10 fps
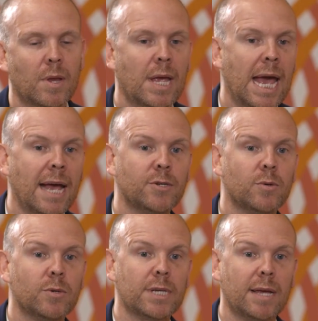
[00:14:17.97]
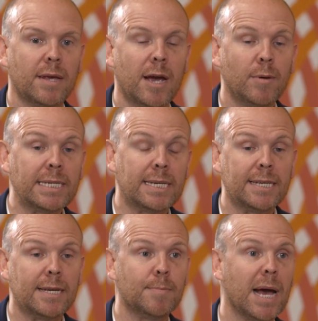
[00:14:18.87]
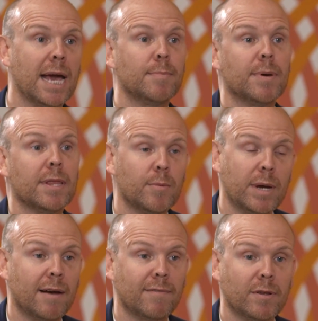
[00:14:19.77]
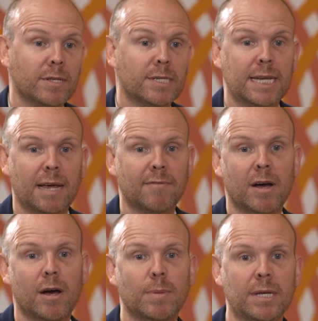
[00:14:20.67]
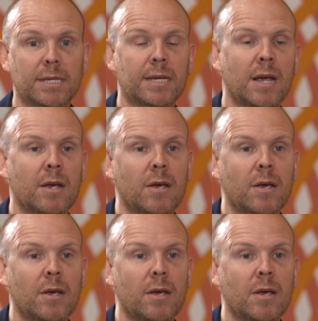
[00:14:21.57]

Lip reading: Yeah, sure. So the OECD paper that we have on safe harbours